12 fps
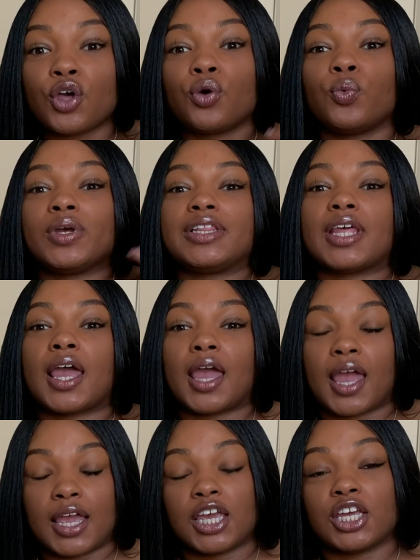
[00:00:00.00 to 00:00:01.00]
with
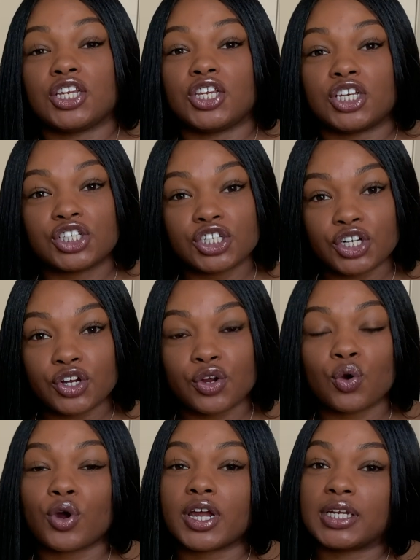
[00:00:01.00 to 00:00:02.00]
a conditioner
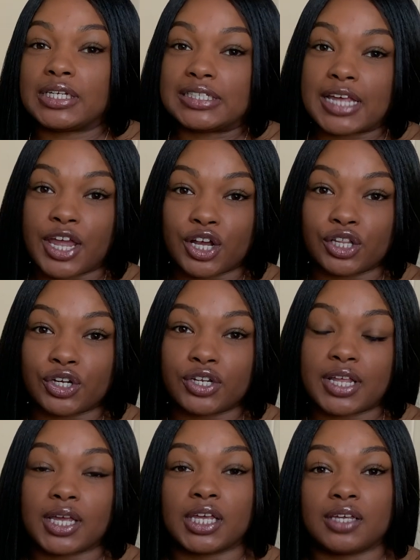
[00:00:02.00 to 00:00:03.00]
or a detangler
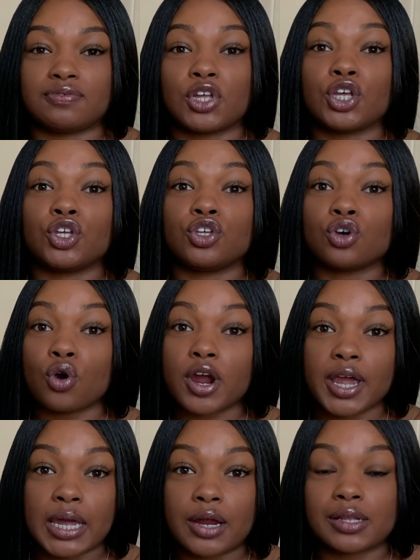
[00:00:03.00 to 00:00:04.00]
that gives your
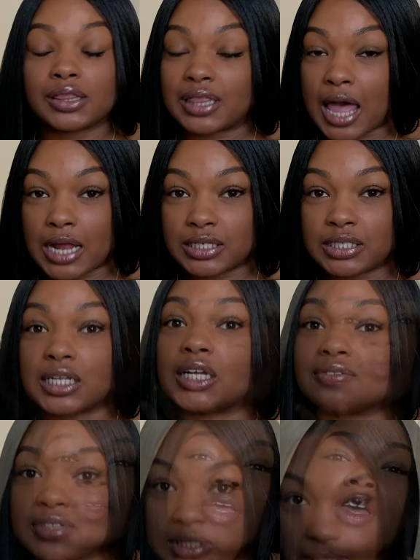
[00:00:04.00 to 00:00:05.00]
hair lots
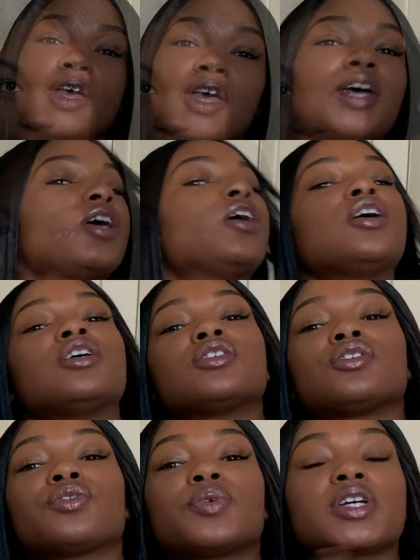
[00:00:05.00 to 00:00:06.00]
of slip. So
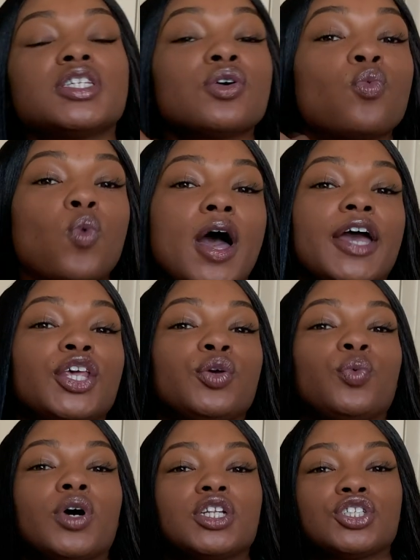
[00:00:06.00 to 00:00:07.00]
the reason why you
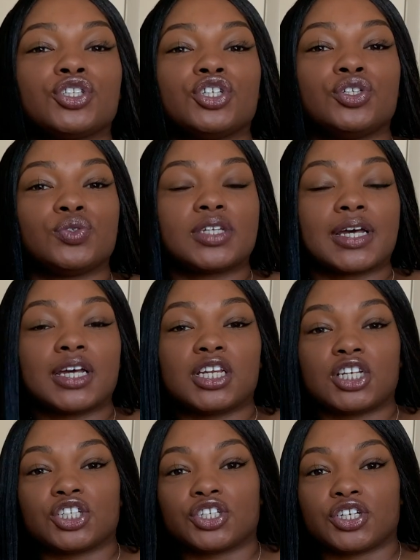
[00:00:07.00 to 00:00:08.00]
want to use a
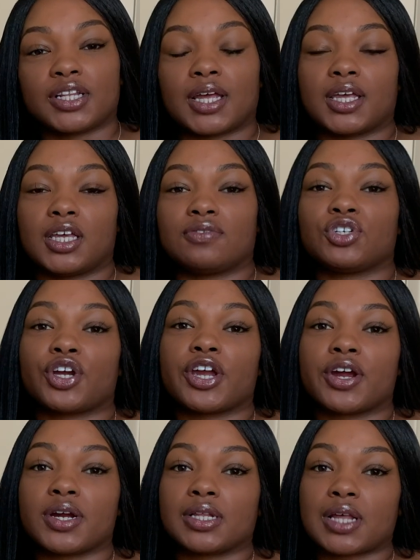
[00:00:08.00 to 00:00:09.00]
conditioner that gives your
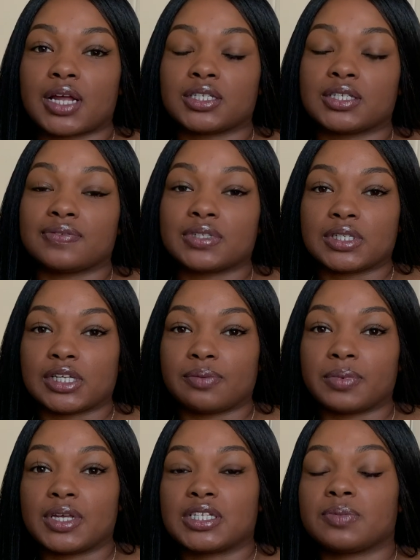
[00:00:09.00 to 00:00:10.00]
hair a lots of slip
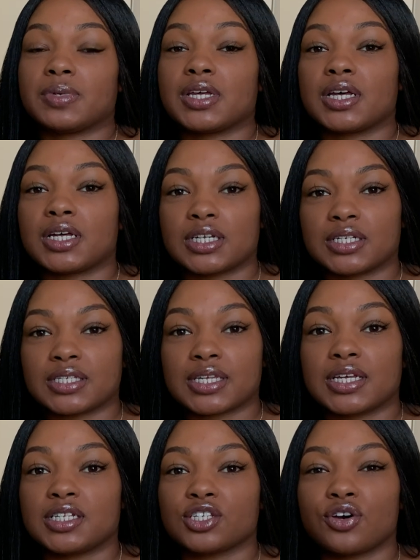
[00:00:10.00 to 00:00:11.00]
is because
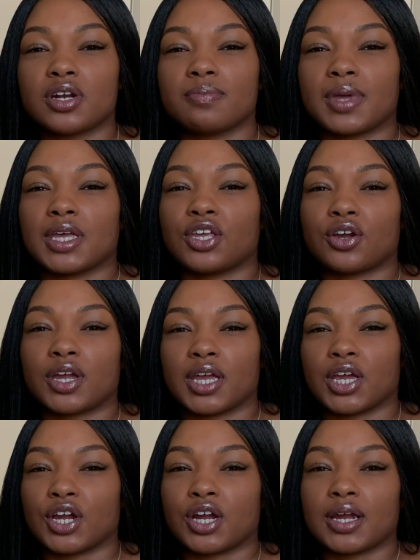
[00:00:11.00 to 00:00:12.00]
it's going to make your
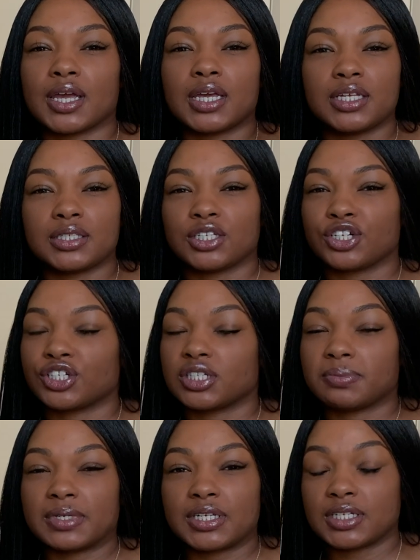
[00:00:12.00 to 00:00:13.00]
hair easier to
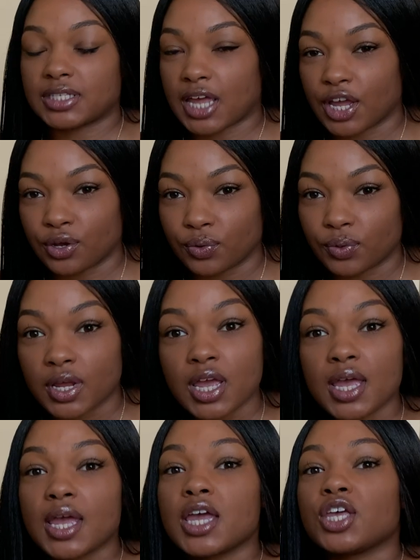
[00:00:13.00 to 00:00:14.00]
be detangled.
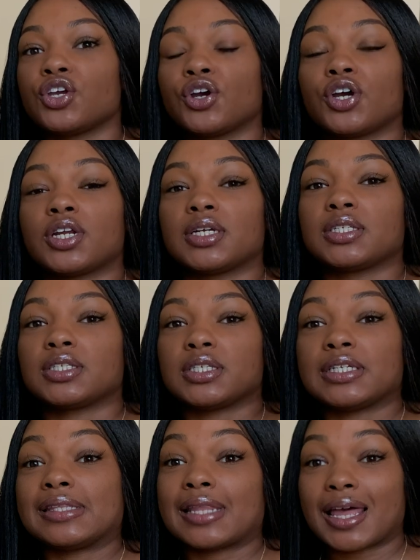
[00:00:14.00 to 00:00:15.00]
You're going to
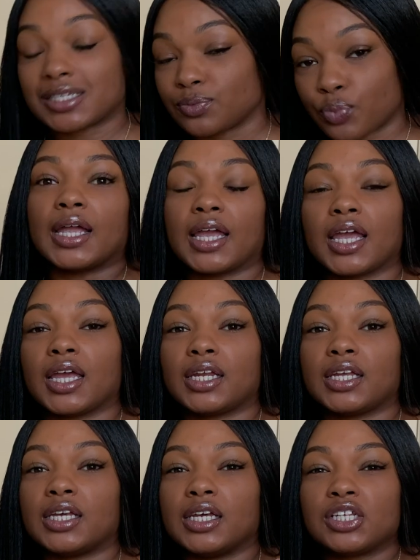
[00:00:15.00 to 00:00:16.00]
see less break,
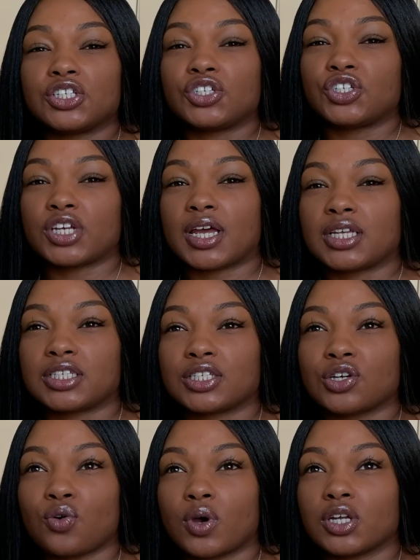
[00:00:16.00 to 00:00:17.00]
and it's just
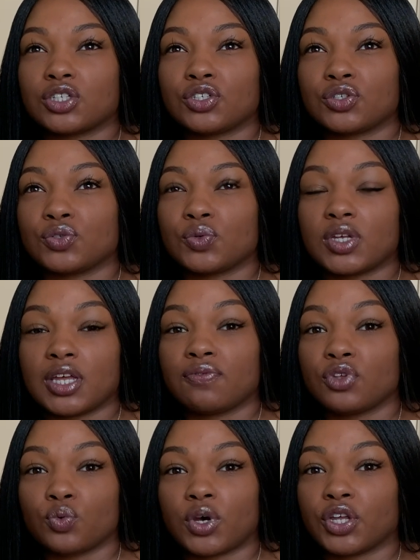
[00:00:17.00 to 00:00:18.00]
going to give
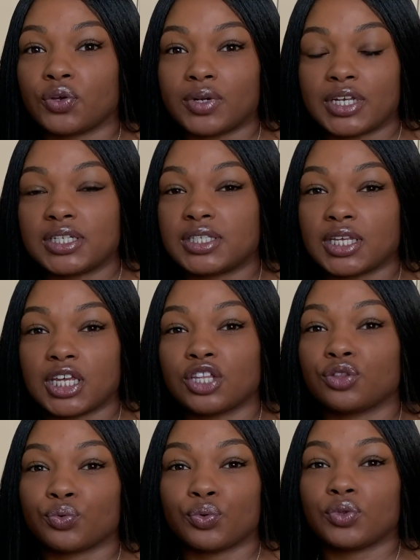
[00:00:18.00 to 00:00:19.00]
you what you need to get
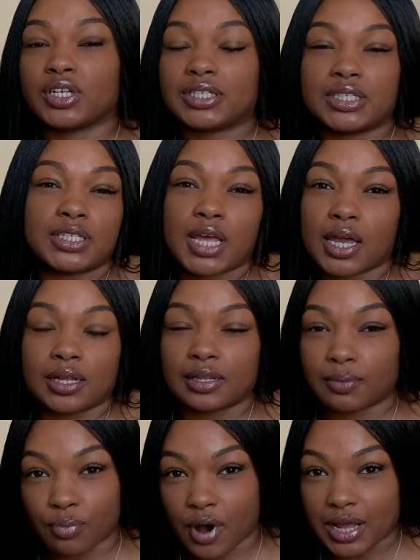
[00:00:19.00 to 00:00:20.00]
through the
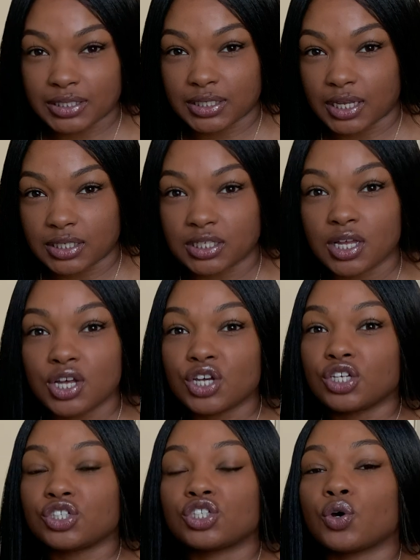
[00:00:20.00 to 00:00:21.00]
detangling process.
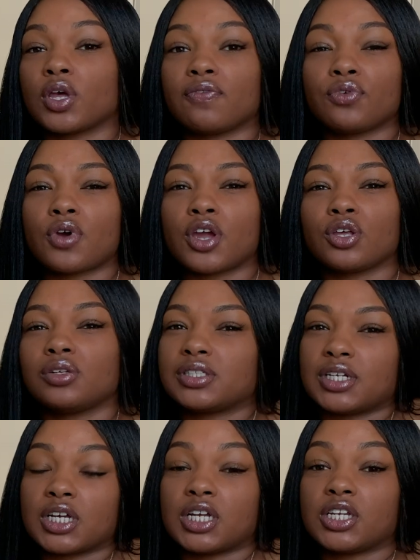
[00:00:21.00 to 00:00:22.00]
So if you are using
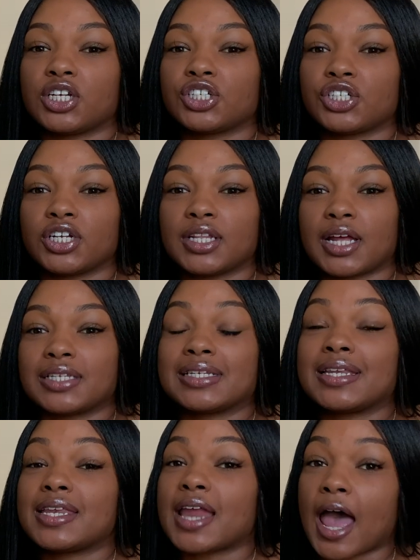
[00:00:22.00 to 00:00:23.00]
a conditioner
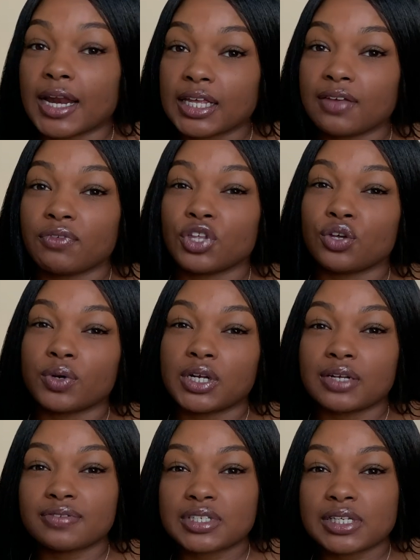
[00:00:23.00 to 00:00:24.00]
that's not giving you
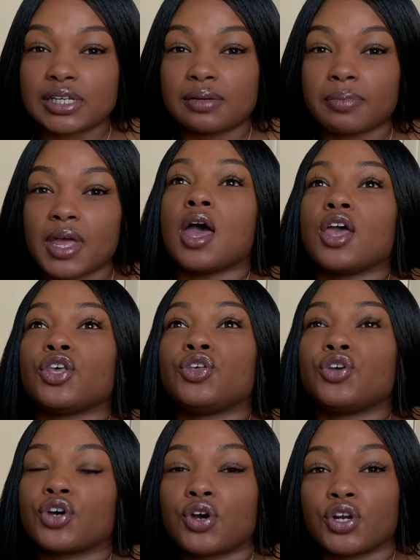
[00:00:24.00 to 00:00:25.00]
enough slip,
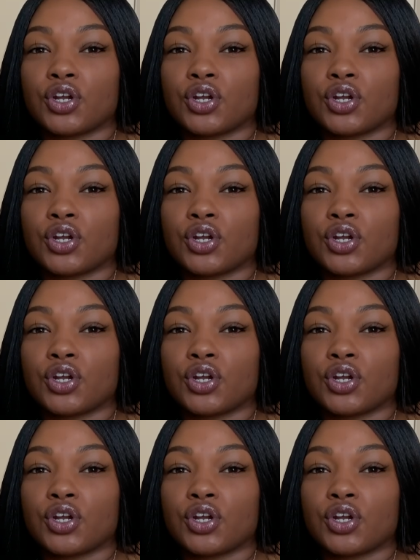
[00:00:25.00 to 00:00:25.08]
you're going to